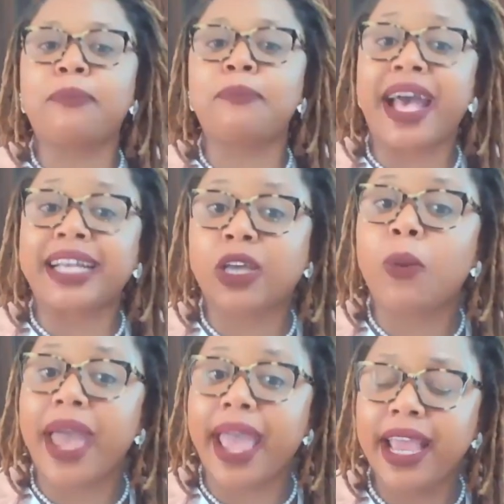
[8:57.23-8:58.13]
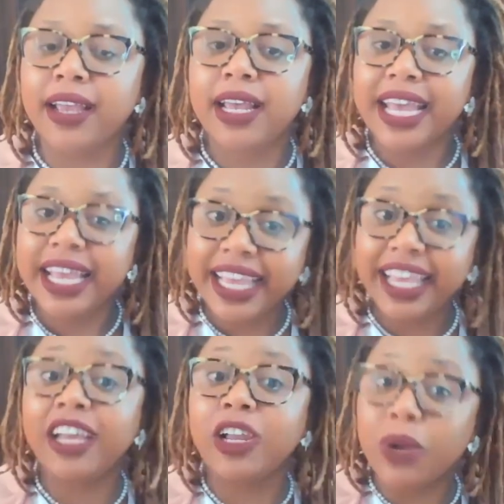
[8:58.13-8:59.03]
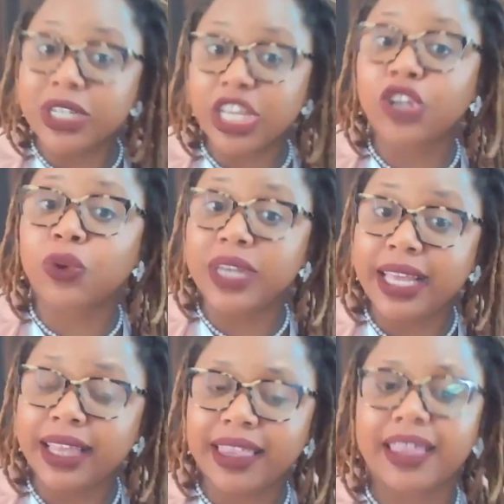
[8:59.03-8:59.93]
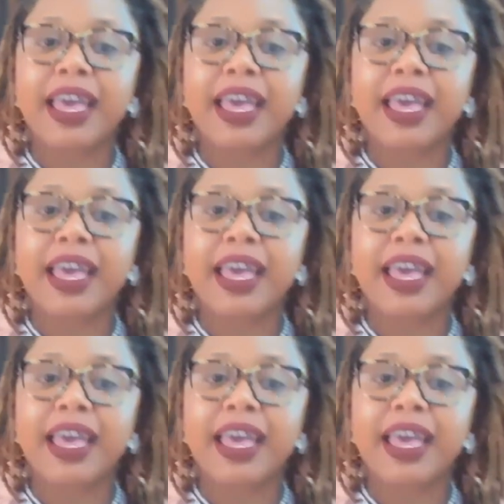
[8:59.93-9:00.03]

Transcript: mask away, heal what's underneath,